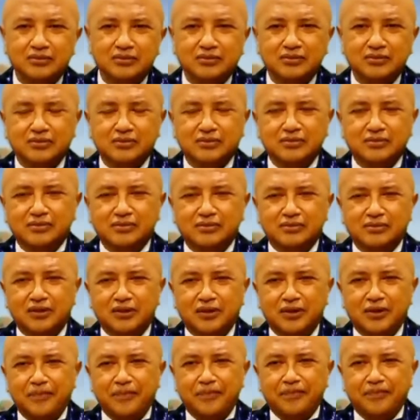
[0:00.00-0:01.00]

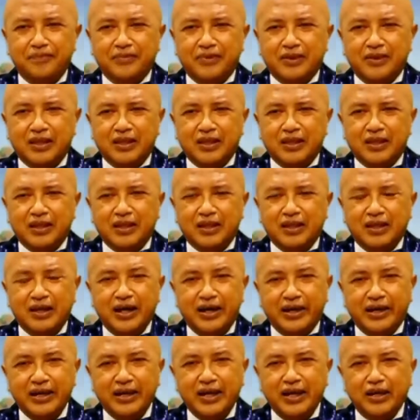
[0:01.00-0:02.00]
And there is
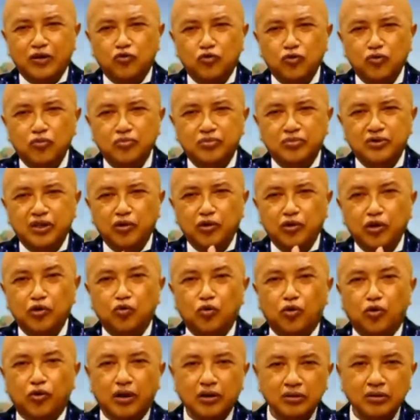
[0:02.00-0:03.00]
also
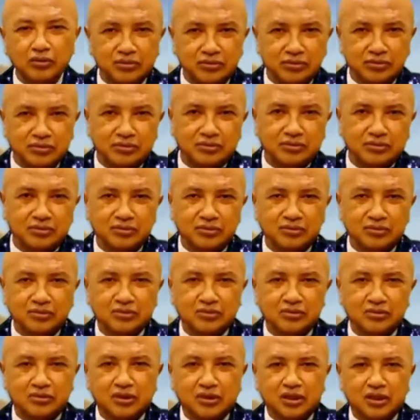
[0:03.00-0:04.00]
Quran.
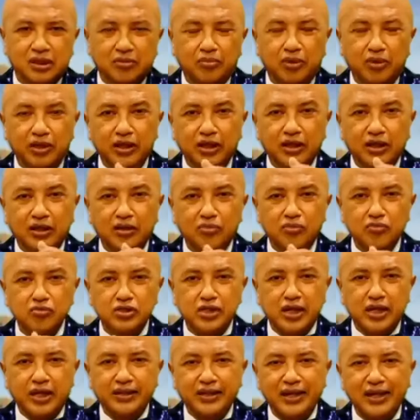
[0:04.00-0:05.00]
Why Elias
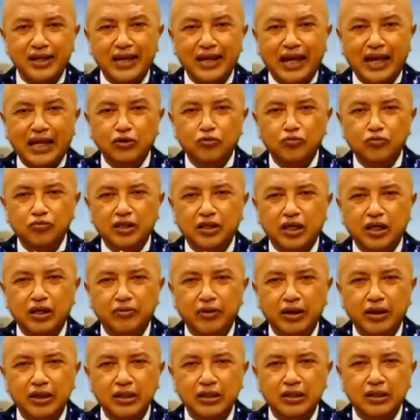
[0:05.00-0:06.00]
says
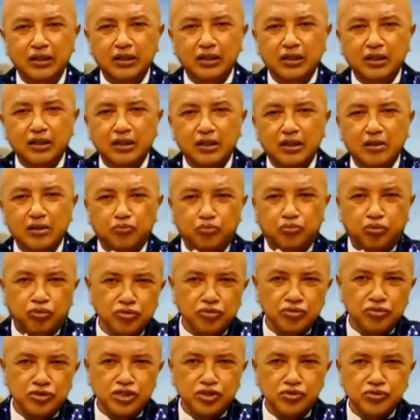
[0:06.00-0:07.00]
book of Jews,
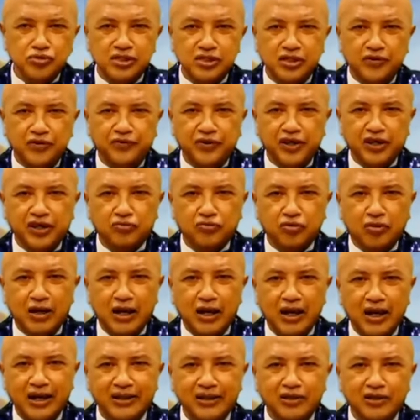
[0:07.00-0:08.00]

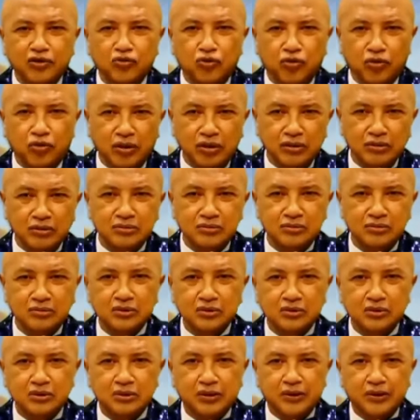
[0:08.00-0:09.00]
Sefer Torat
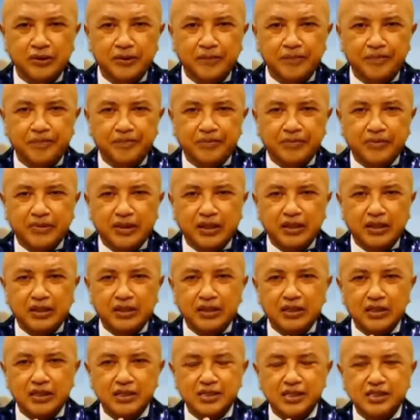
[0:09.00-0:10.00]
and
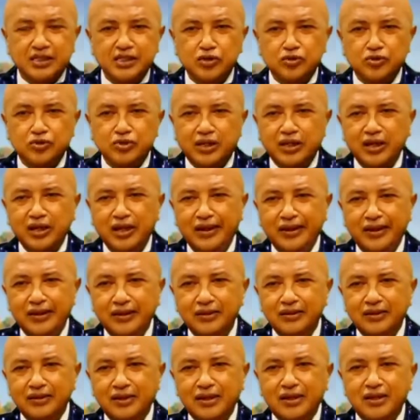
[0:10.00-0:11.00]
Quran?
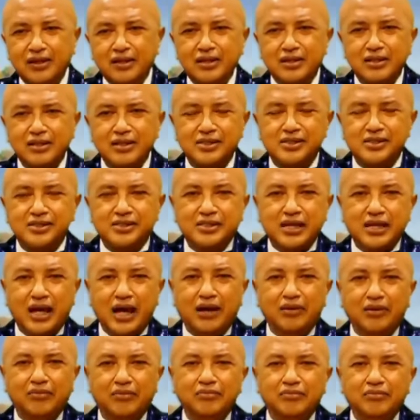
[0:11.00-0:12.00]
It's
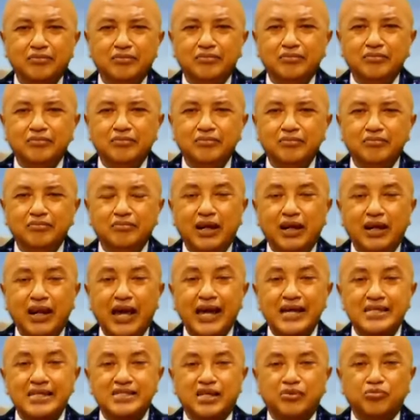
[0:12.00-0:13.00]
easy
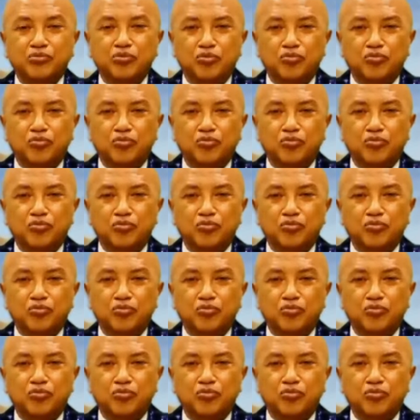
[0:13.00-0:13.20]
because